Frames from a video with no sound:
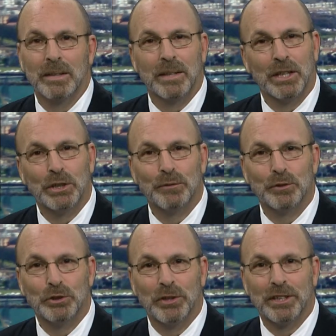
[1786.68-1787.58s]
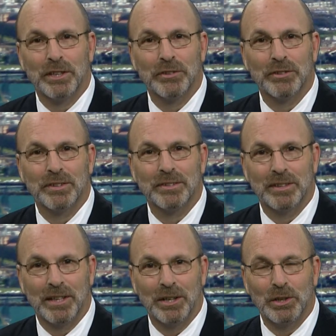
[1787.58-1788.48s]
Thank you for joining us
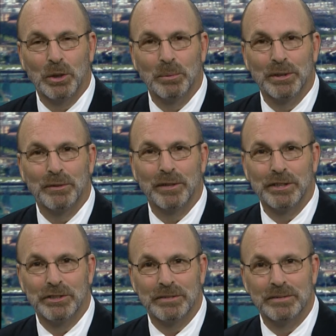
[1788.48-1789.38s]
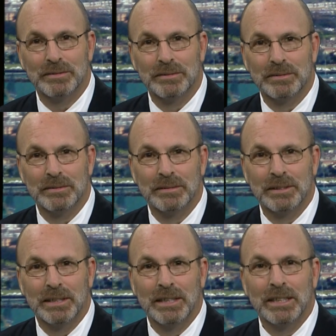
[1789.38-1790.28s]
today on Global Innovation.
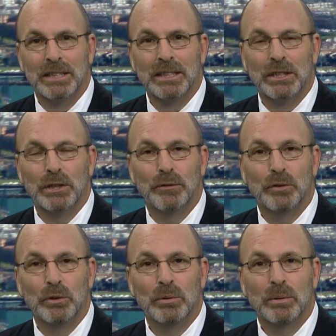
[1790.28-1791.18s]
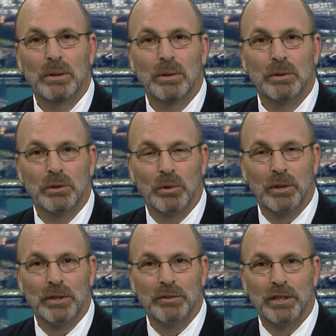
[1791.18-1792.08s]
If you, your
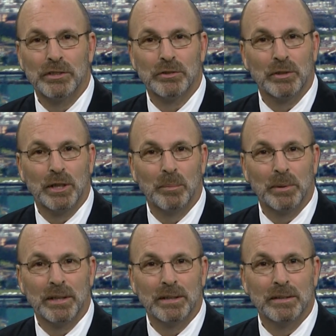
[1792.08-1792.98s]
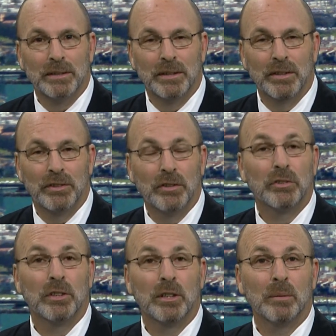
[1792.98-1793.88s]
organization or company, is
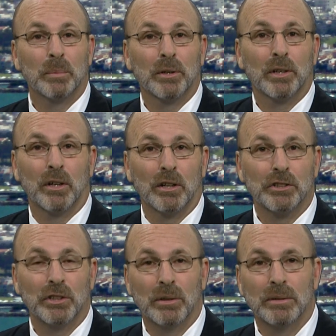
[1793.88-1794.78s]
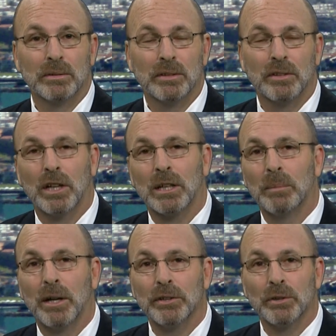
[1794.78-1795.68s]
interested in appearing on our show to talk
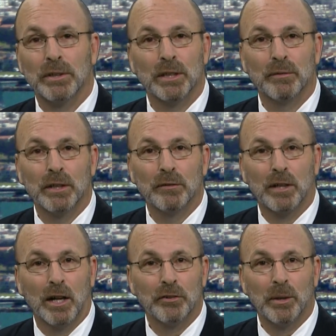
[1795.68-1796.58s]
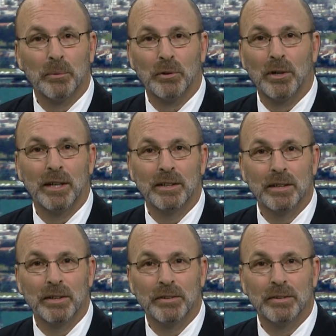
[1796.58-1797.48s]
about your innovative concepts or
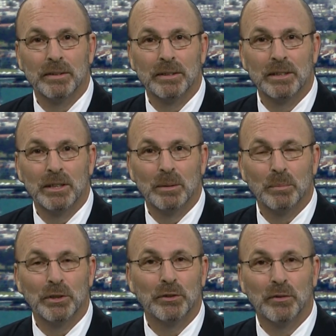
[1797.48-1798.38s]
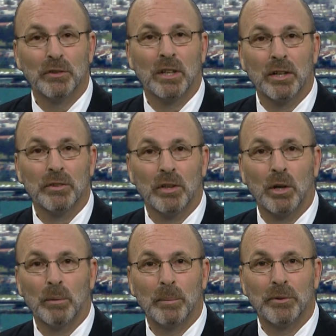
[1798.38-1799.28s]
ideas, please visit us on
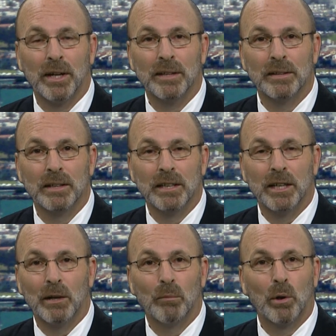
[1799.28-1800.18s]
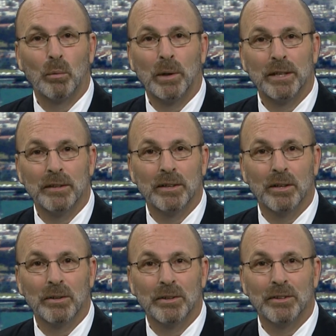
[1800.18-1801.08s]
our website at
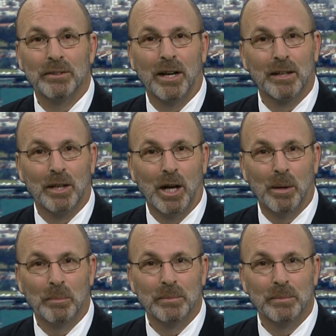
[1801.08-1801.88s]
roadwayintel.com.